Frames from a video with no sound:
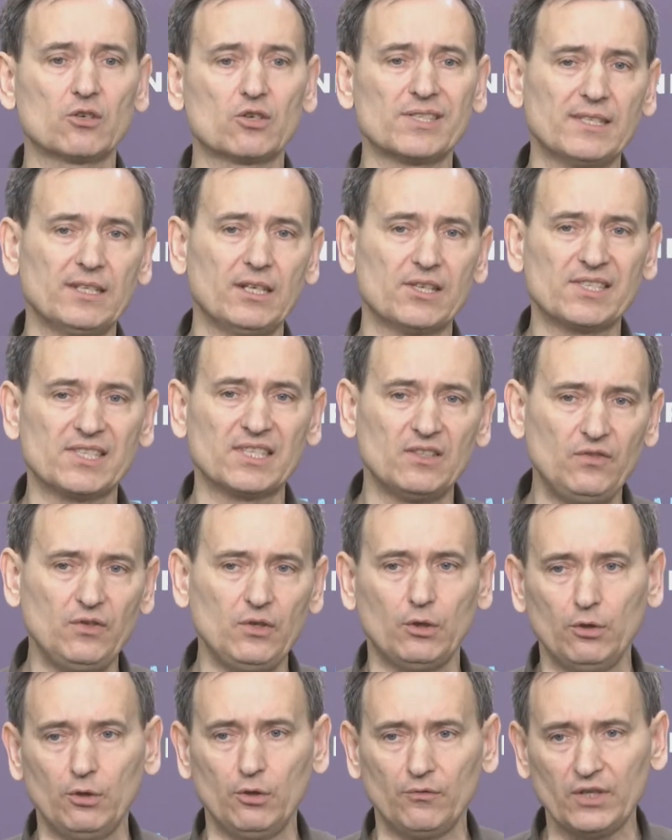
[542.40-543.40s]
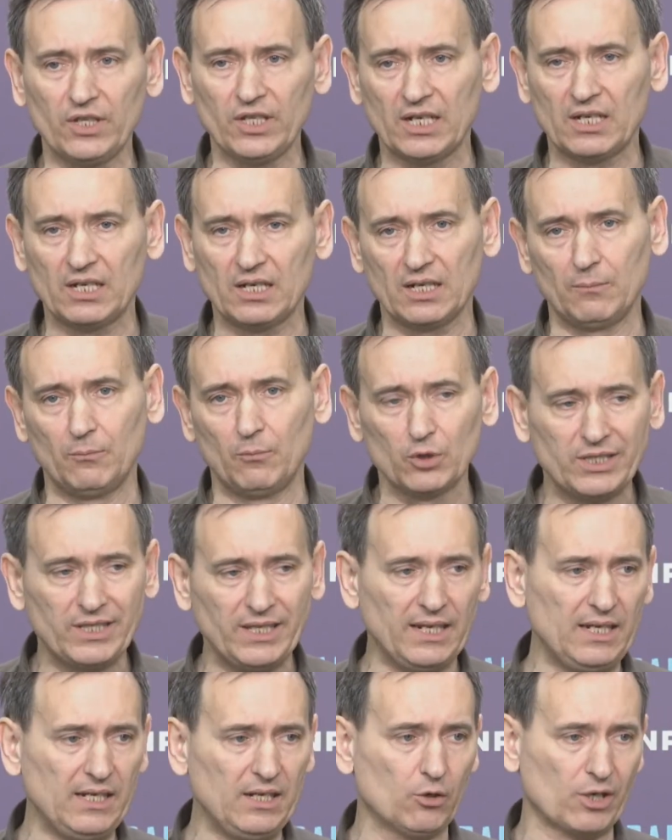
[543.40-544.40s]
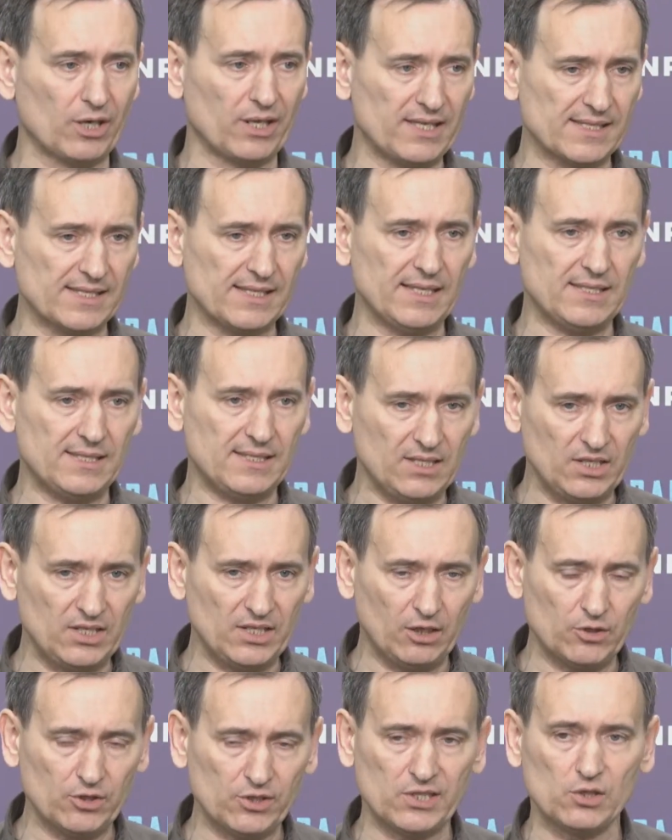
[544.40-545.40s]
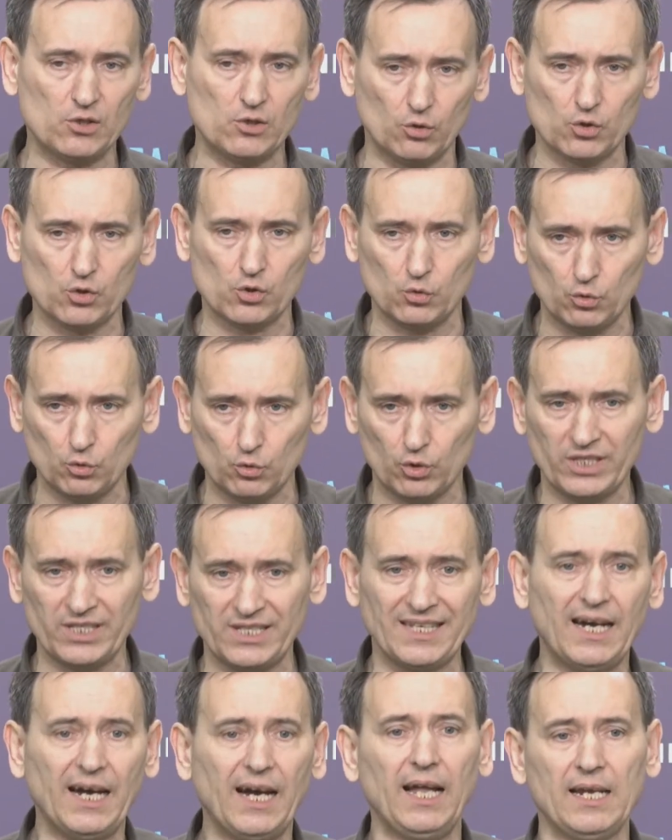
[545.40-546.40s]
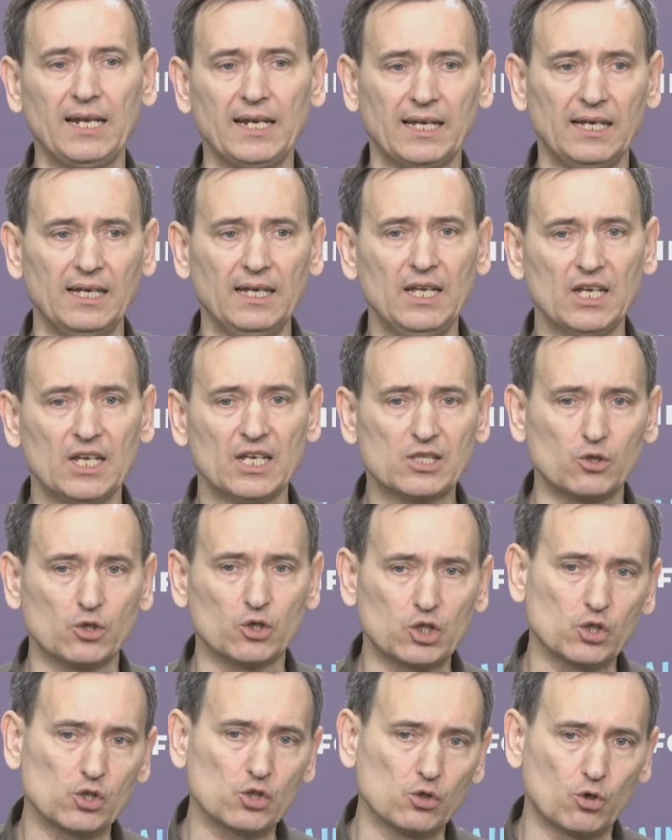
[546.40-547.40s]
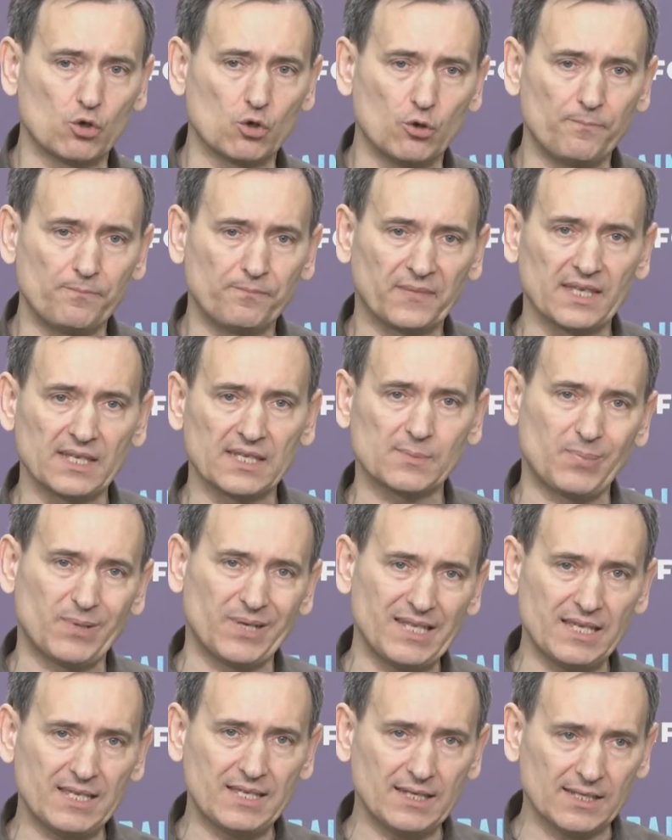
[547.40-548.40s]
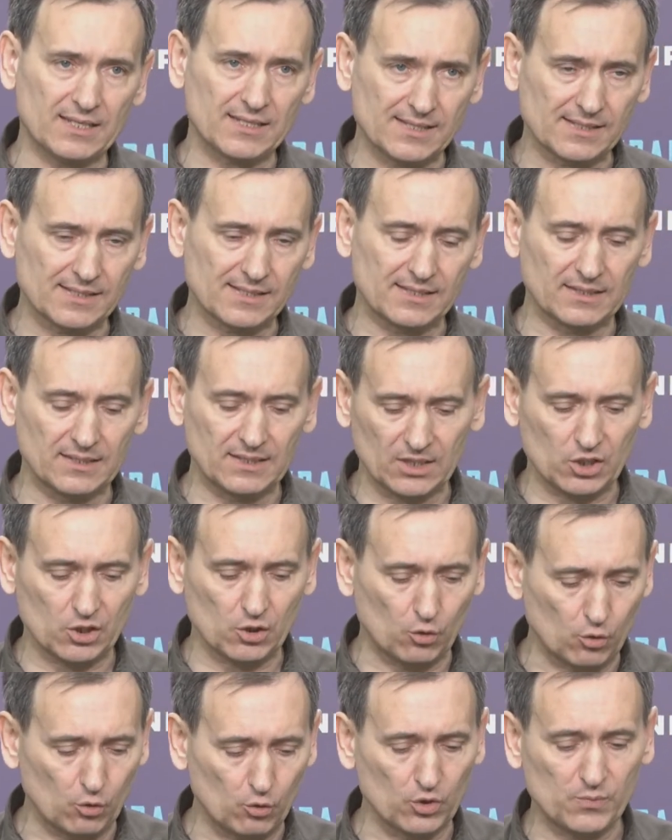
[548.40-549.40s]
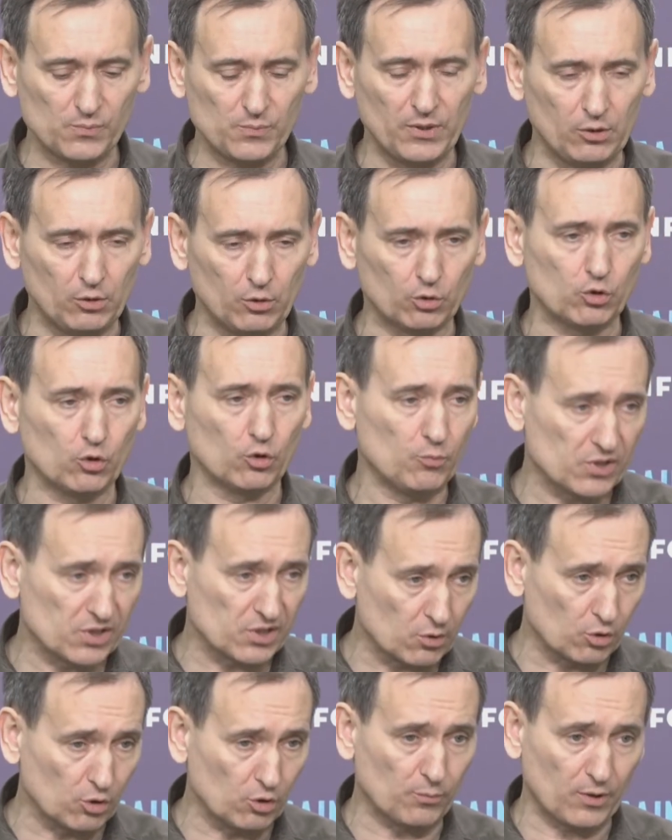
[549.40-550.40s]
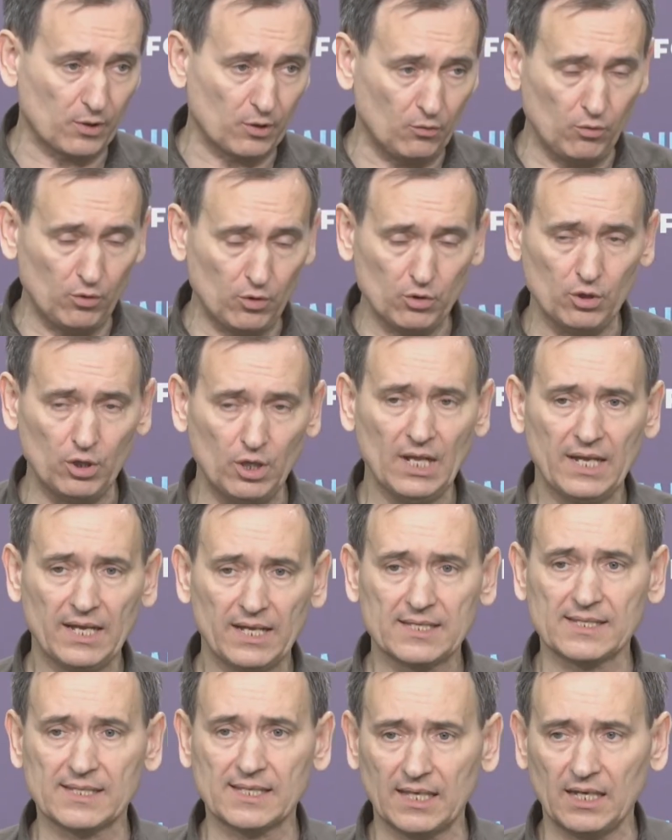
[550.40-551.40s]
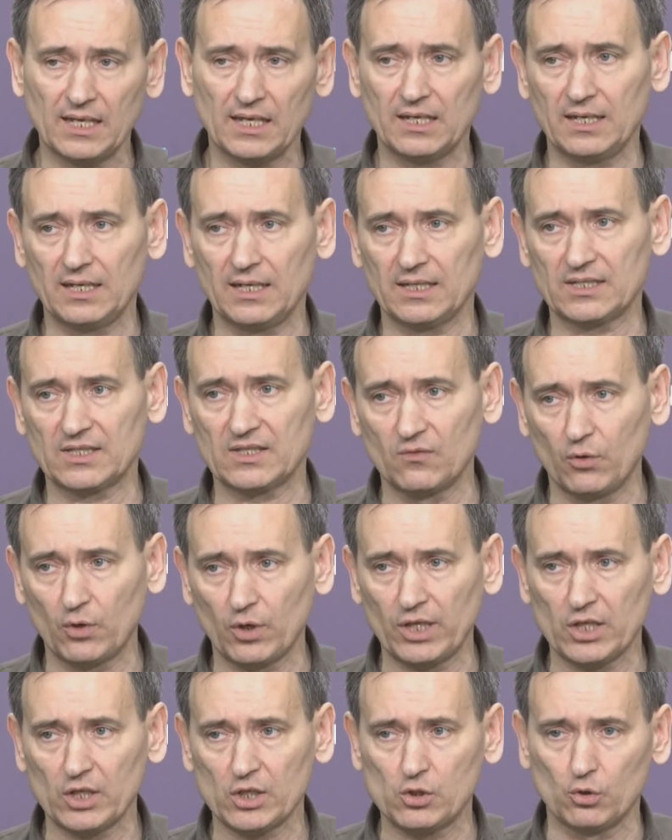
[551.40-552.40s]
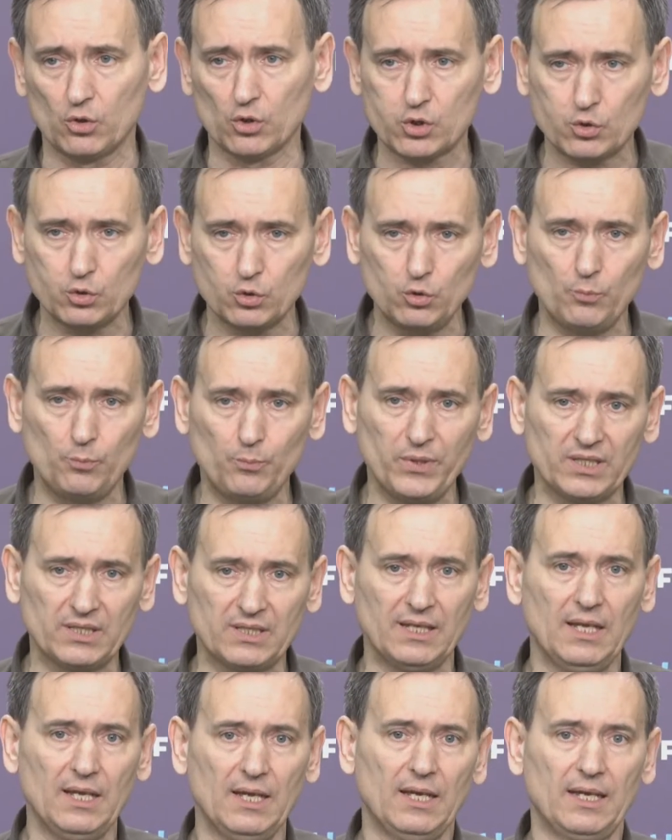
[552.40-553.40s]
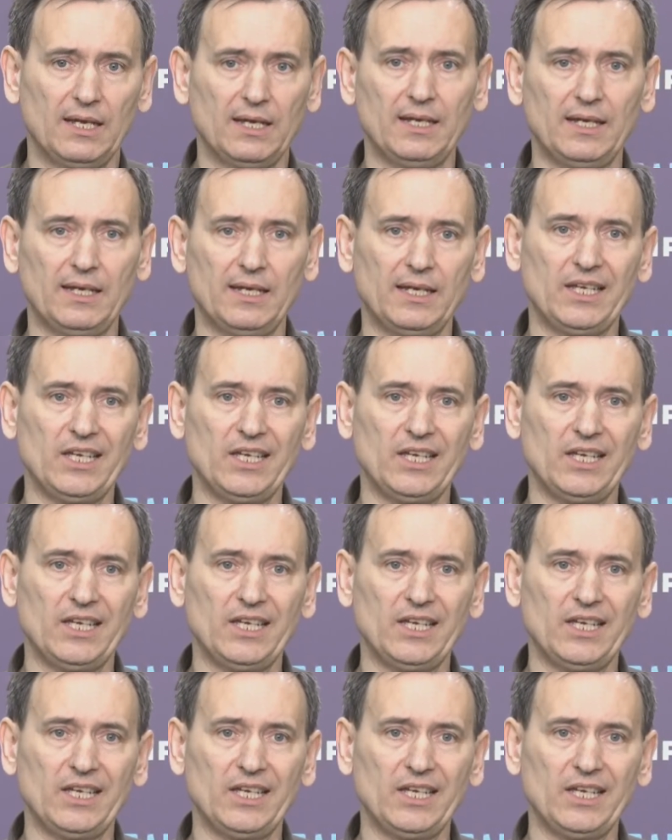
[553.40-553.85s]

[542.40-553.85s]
and expanded in 2022. So there are two main models considered. The ideal model from the point of view of acceptance by the international community